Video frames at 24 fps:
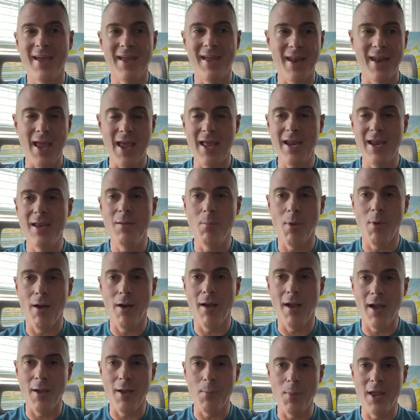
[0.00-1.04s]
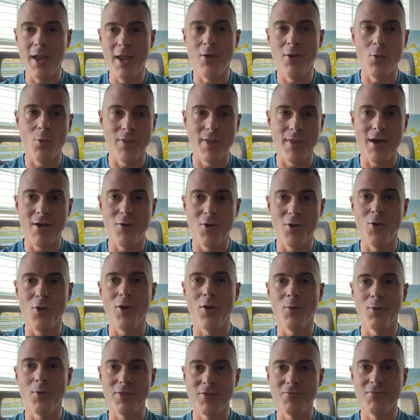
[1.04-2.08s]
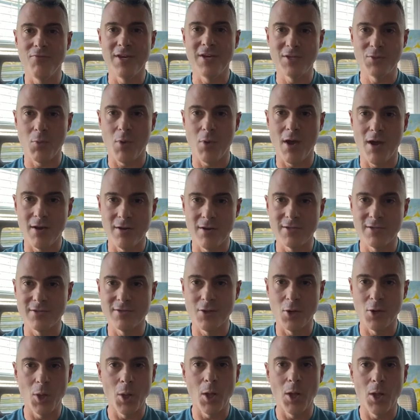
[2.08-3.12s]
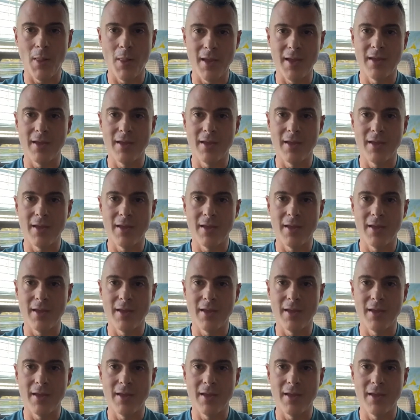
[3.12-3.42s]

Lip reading: and any mark I make without knowing what the finished product is gonna look